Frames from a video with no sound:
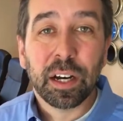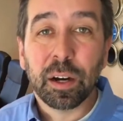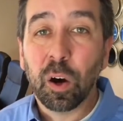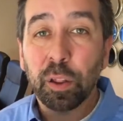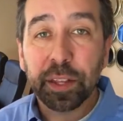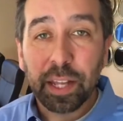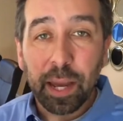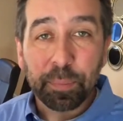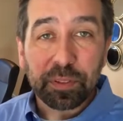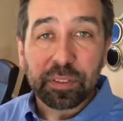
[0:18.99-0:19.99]
All that
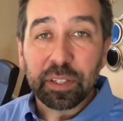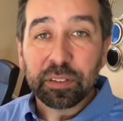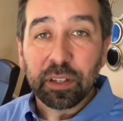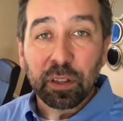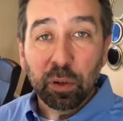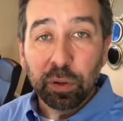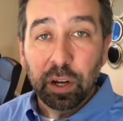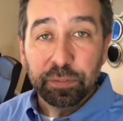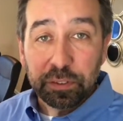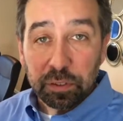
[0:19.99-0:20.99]
happens is a loan
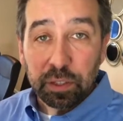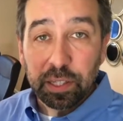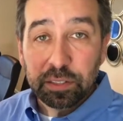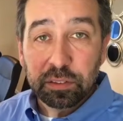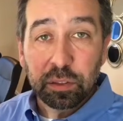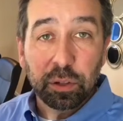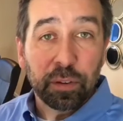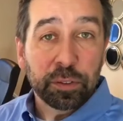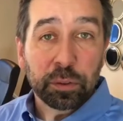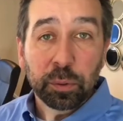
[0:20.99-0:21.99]
officer, a licensed loan
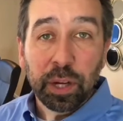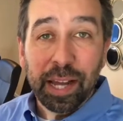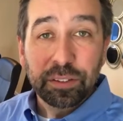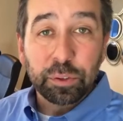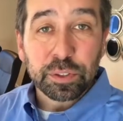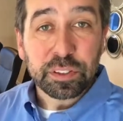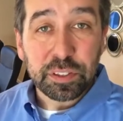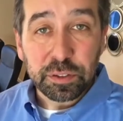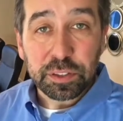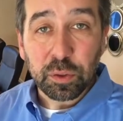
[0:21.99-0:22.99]
officer, will ask you a
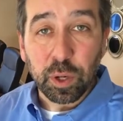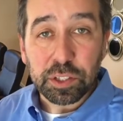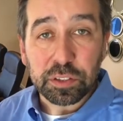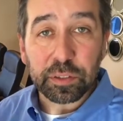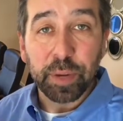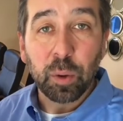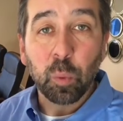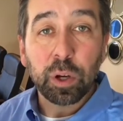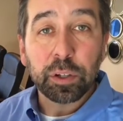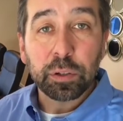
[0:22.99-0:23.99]
series of questions about
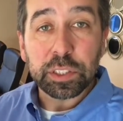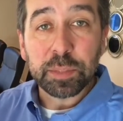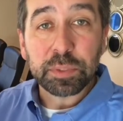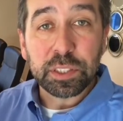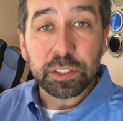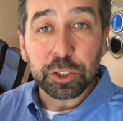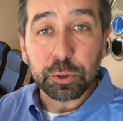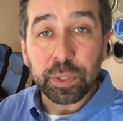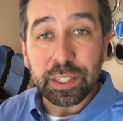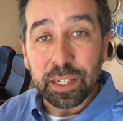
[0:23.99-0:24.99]
what you're attempting to
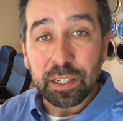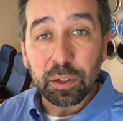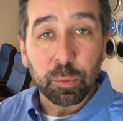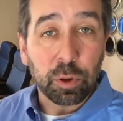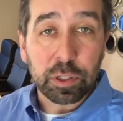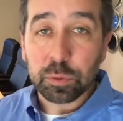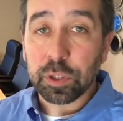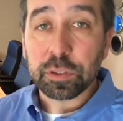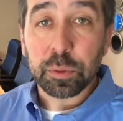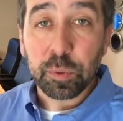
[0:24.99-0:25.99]
do in getting your mortgage,
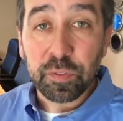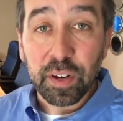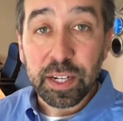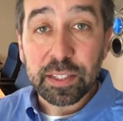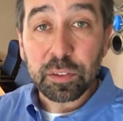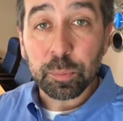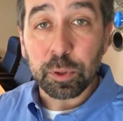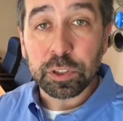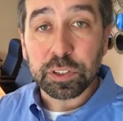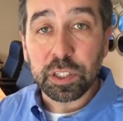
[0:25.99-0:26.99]
whether it's a refinance or
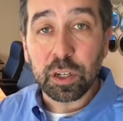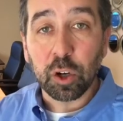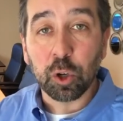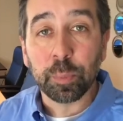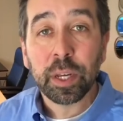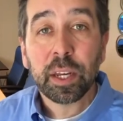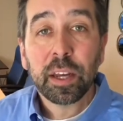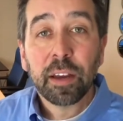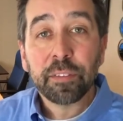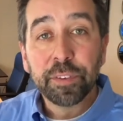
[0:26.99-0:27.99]
purchasing a home,
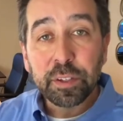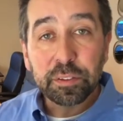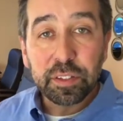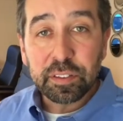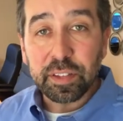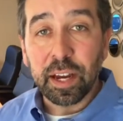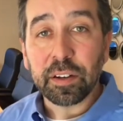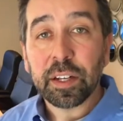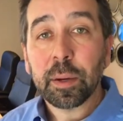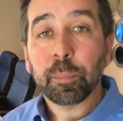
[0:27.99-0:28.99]
fills this
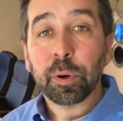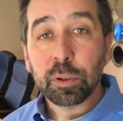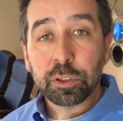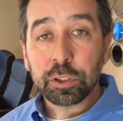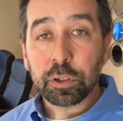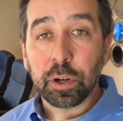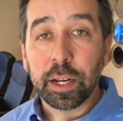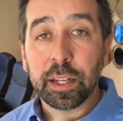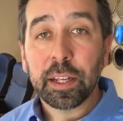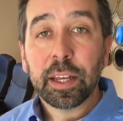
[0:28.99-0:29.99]
out, pulls your
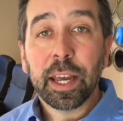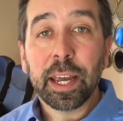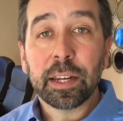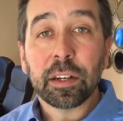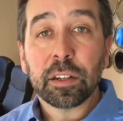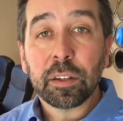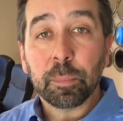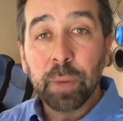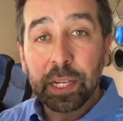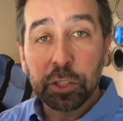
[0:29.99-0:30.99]
credit, and
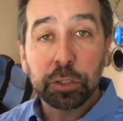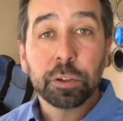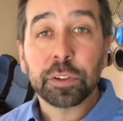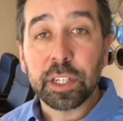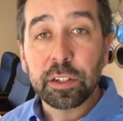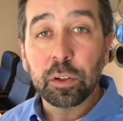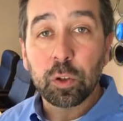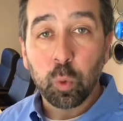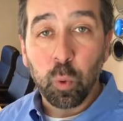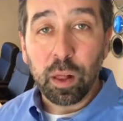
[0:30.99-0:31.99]
makes sure that you're
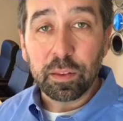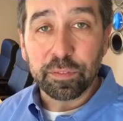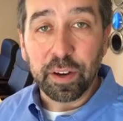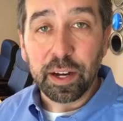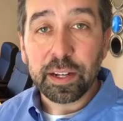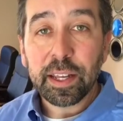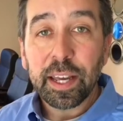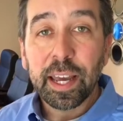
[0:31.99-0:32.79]
qualified.